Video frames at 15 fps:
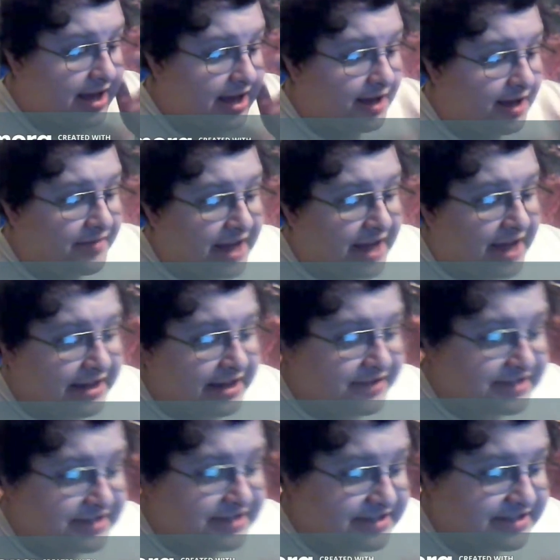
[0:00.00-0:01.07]
That gives
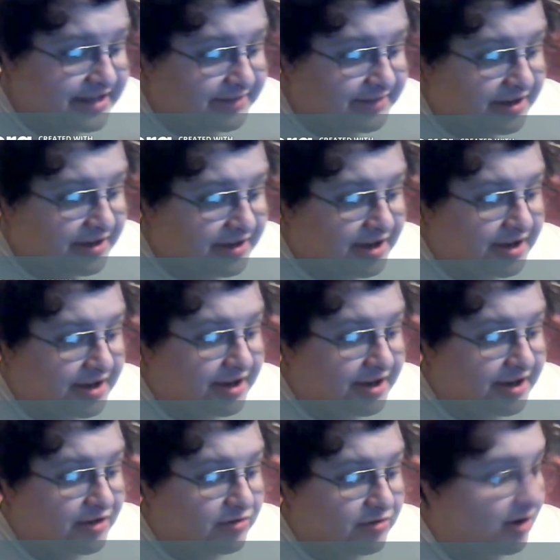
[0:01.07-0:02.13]
the Decepticon
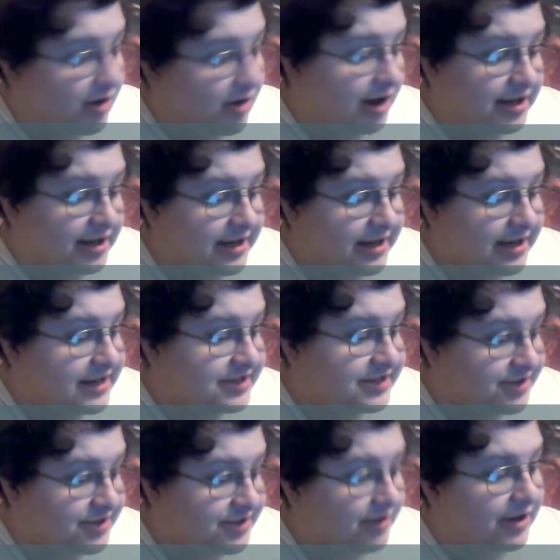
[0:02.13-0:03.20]
Croc an easy
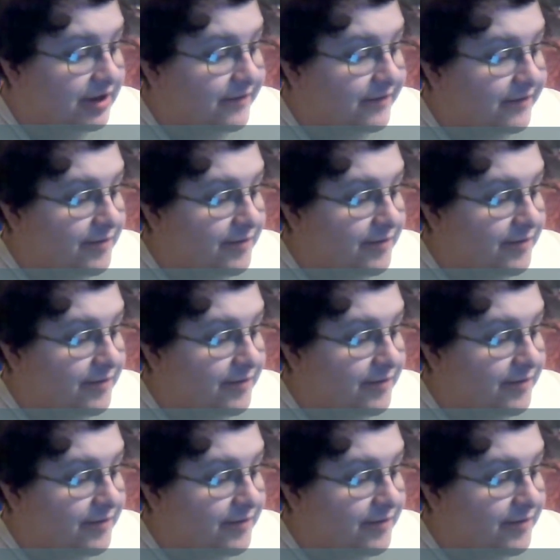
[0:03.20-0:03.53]
target for